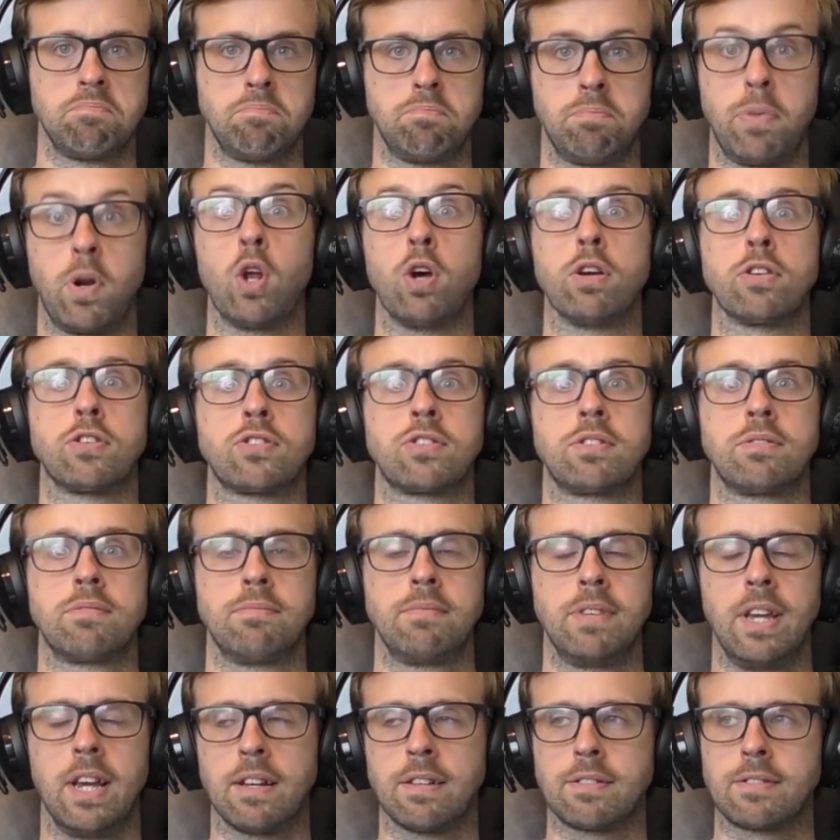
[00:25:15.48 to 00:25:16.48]
Plus.
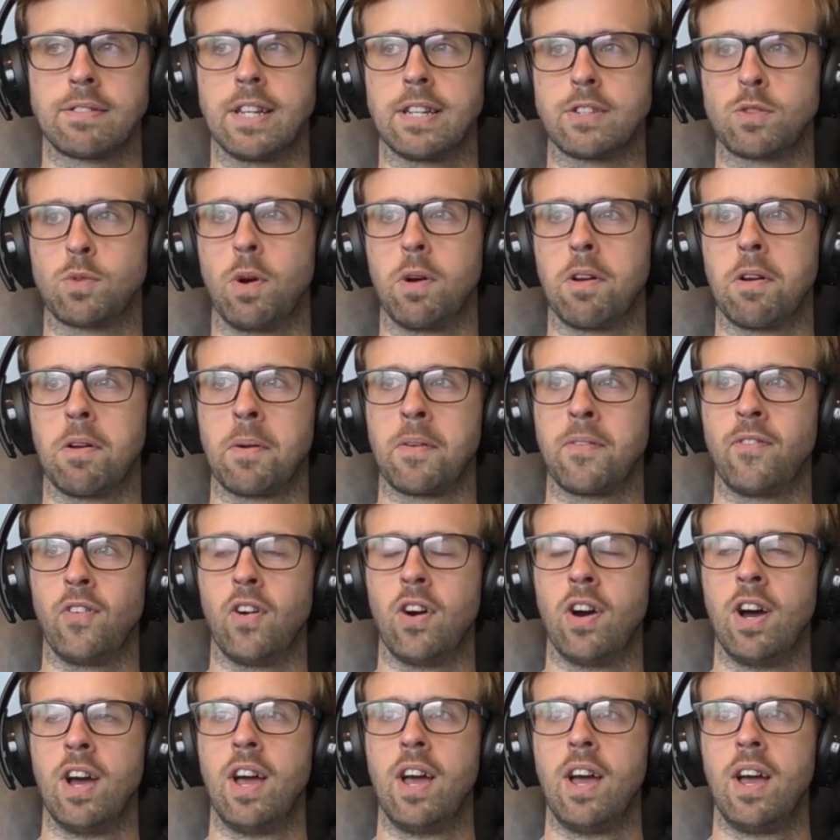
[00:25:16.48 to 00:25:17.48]
Yes, that's the word I'm looking
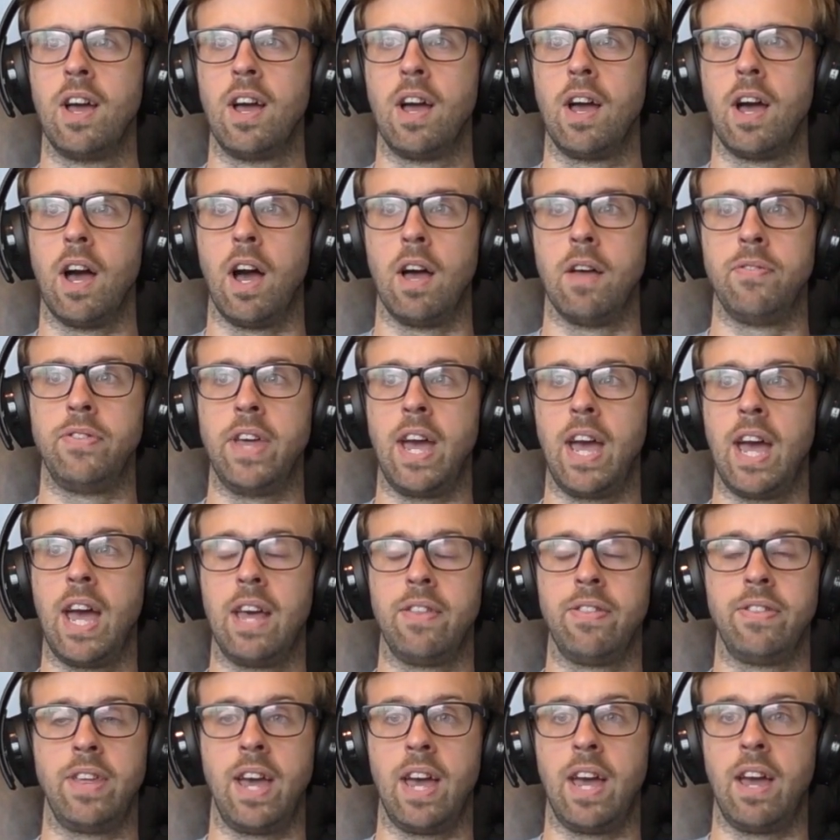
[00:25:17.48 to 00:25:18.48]
for.
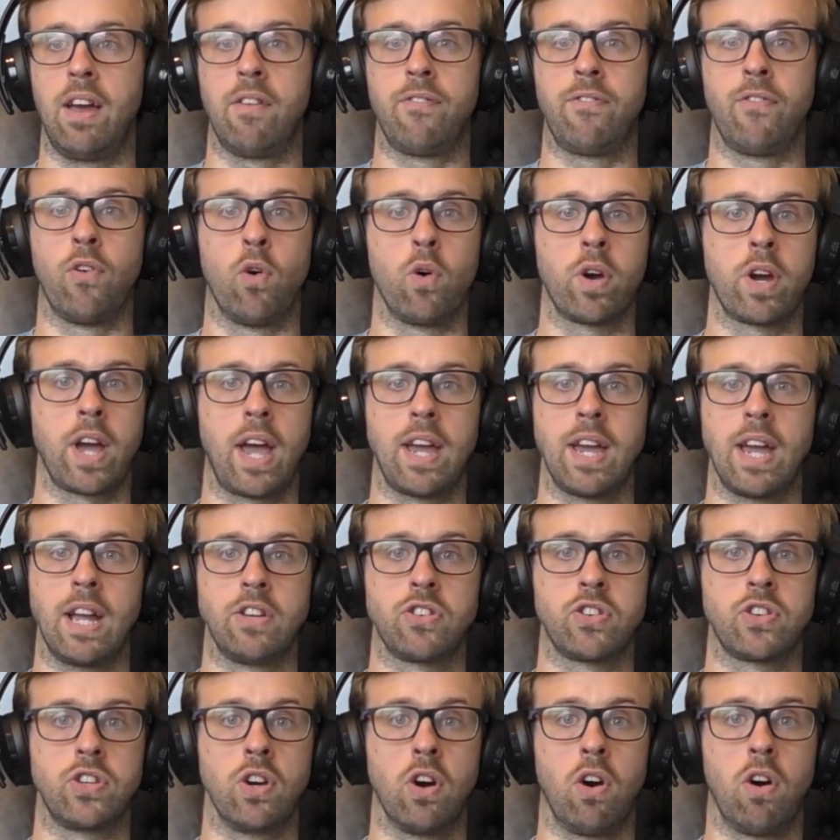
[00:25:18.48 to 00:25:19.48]
Their 4K
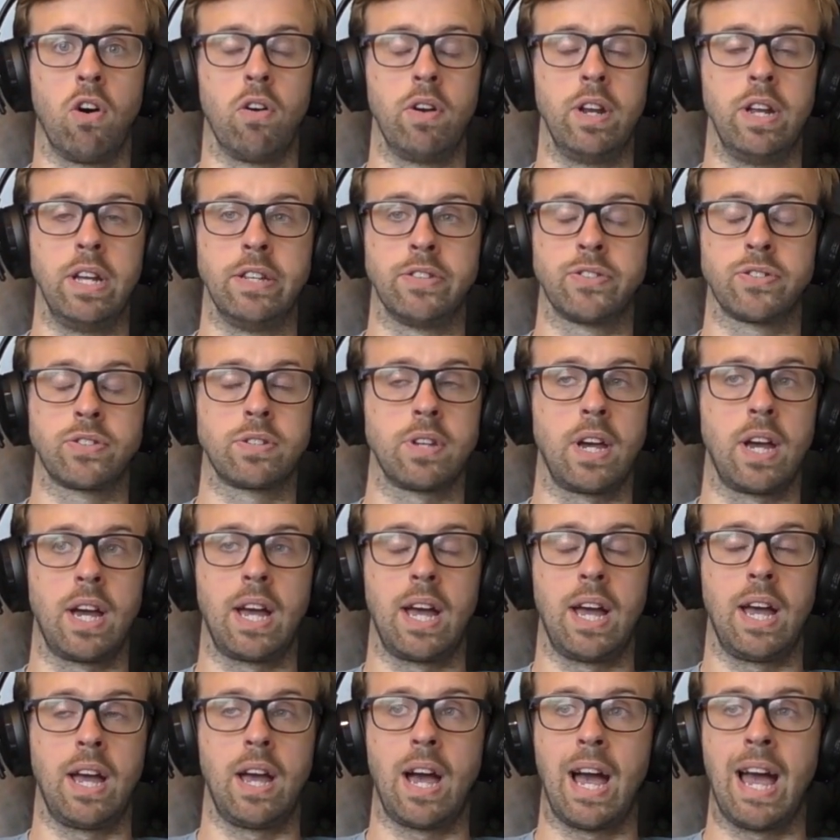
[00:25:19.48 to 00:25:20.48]
HDR is
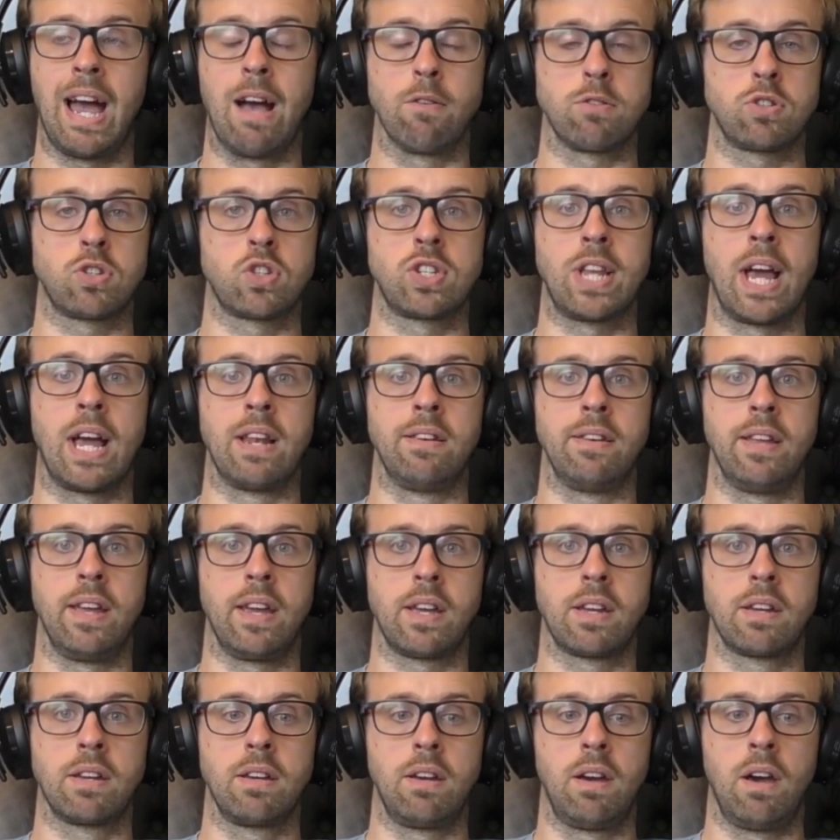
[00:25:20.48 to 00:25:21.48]

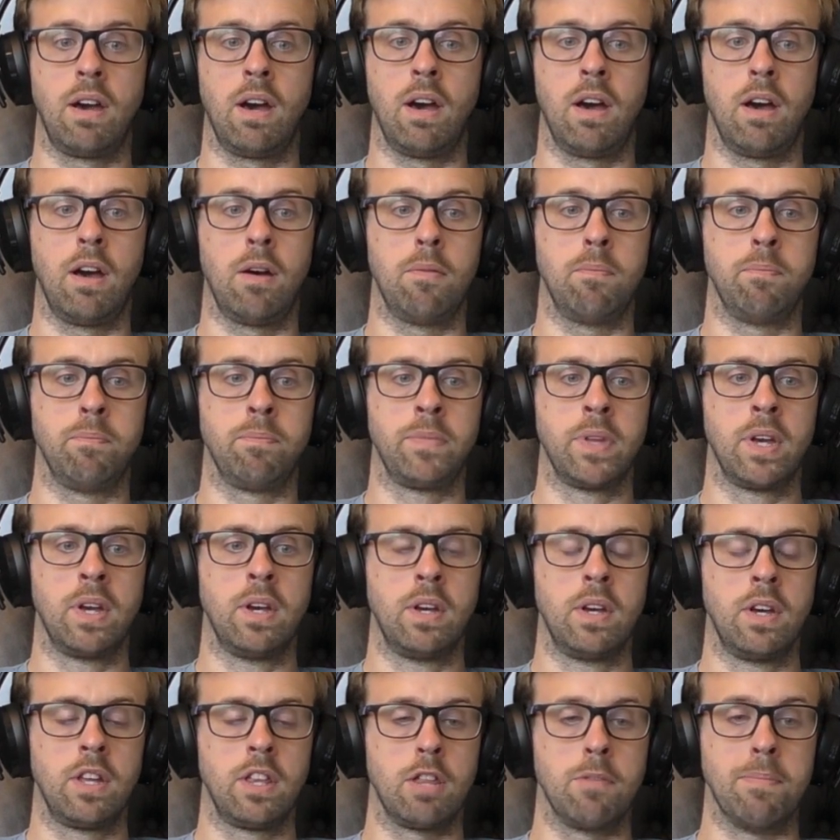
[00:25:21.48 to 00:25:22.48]
outstanding.
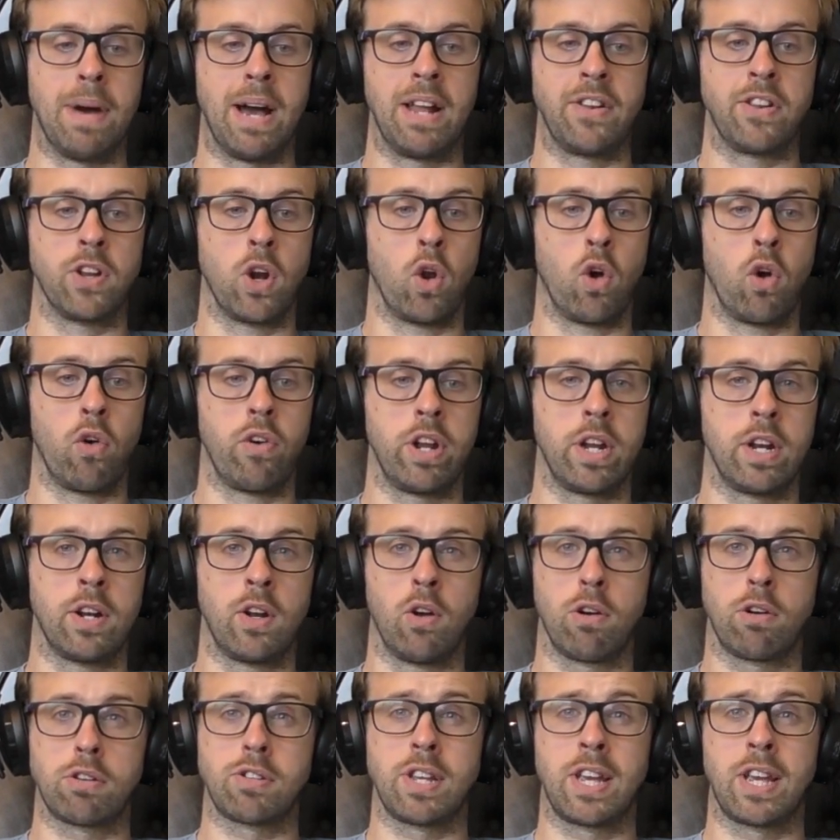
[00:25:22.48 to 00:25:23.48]
The Mandalorian
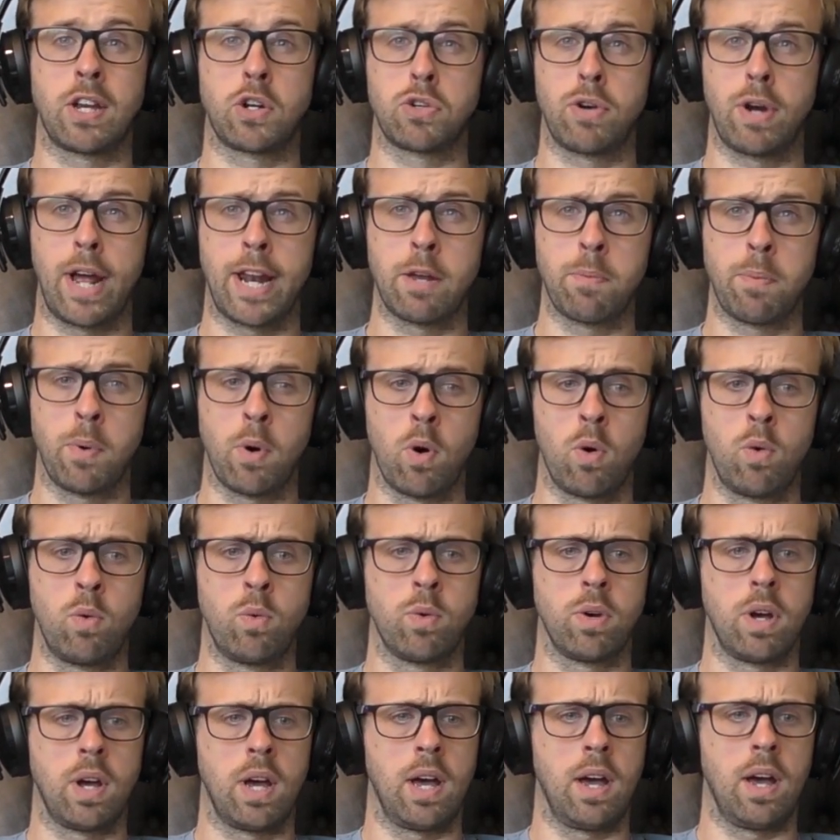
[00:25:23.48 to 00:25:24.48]
looks
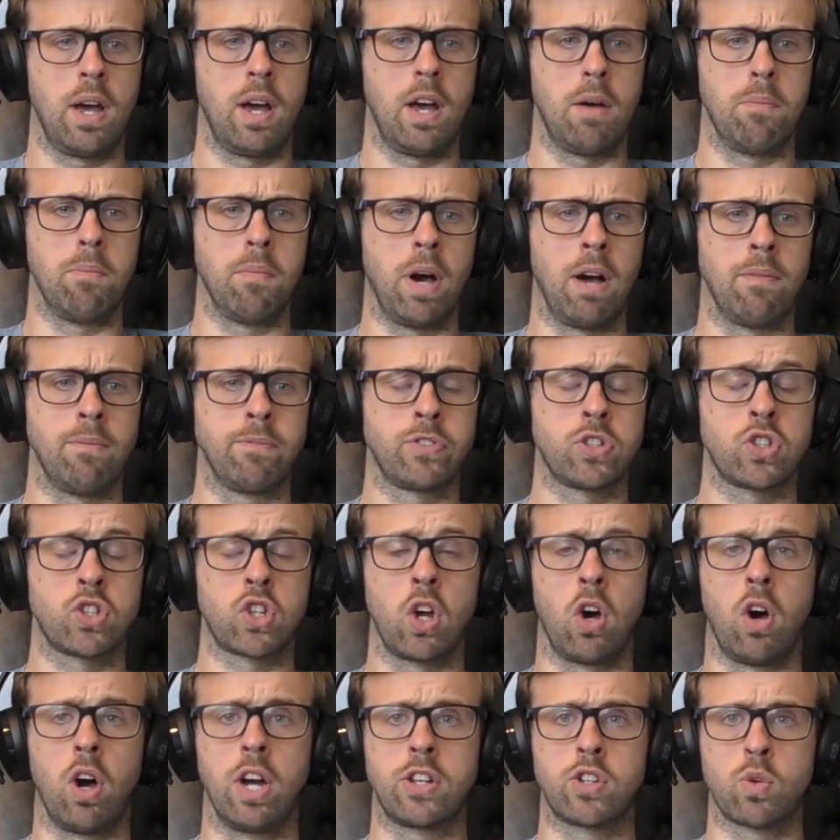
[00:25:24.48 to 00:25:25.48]
incredible. I'm
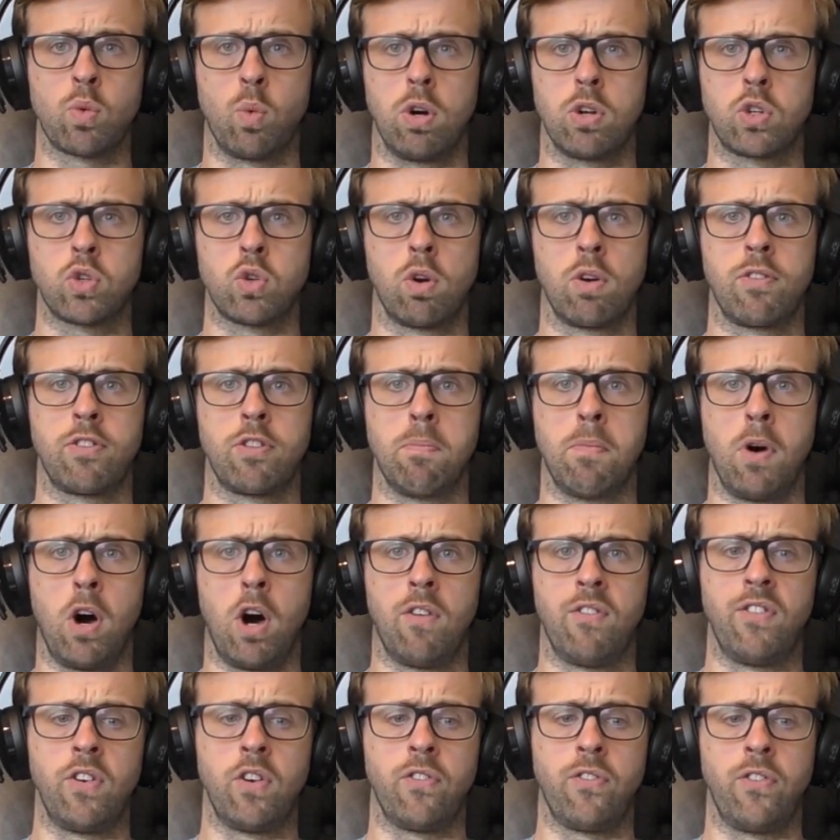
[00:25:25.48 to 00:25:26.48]
starting to watch all of the
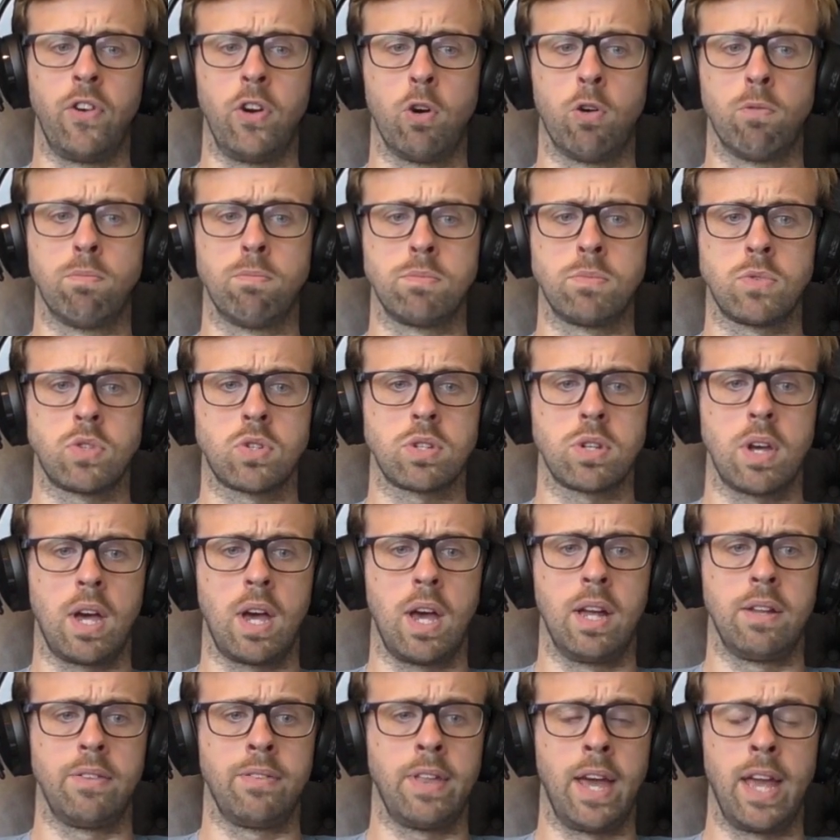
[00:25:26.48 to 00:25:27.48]
Marvel films,
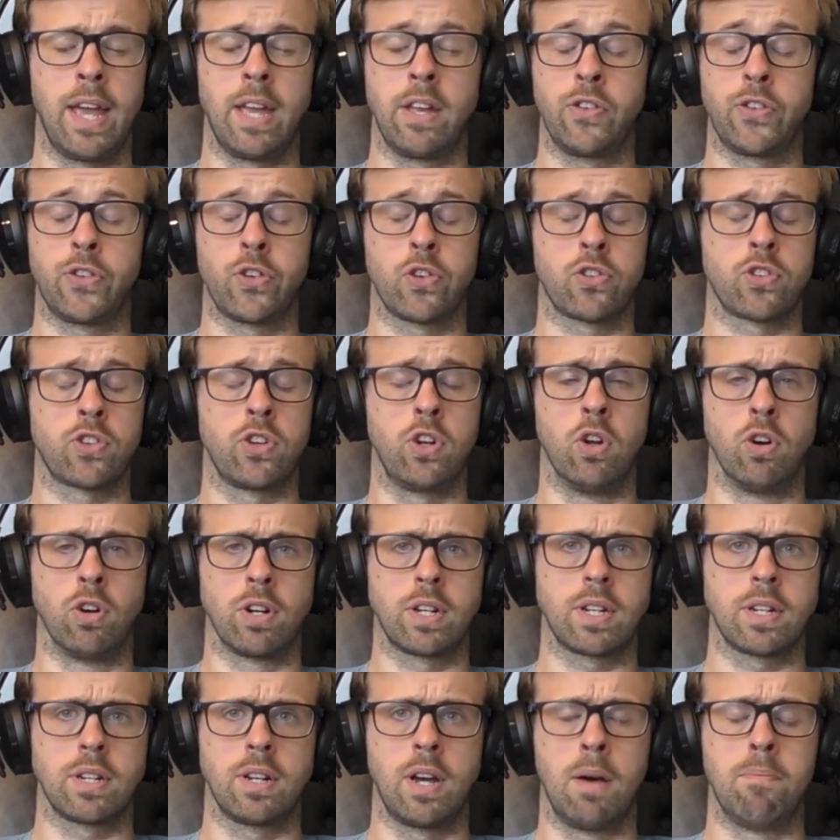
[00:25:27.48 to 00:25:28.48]
and they just
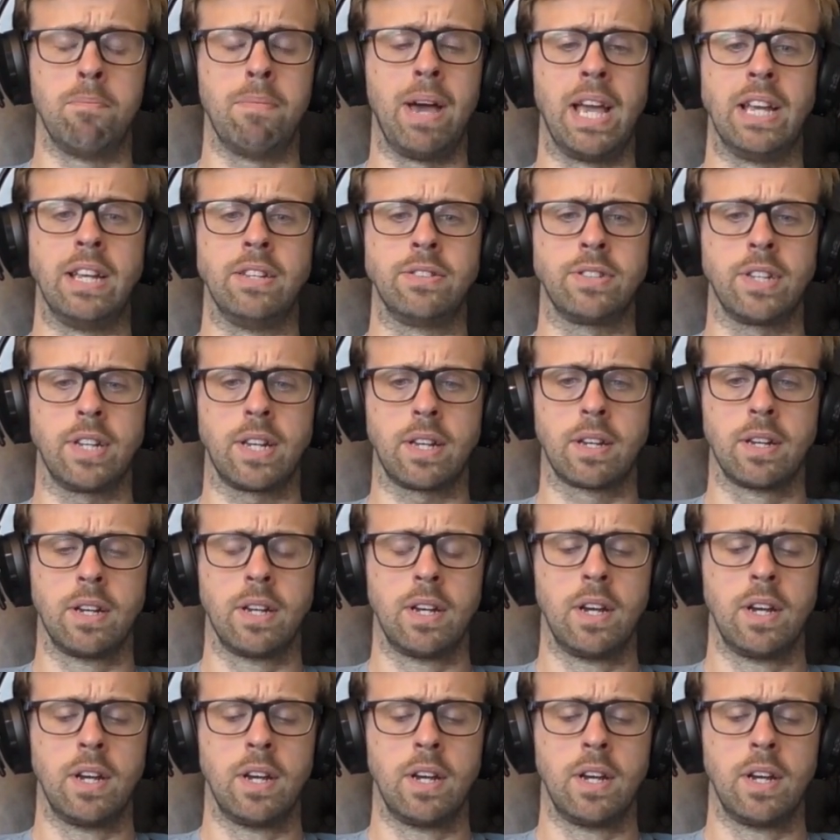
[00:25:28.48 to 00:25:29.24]
look amazing.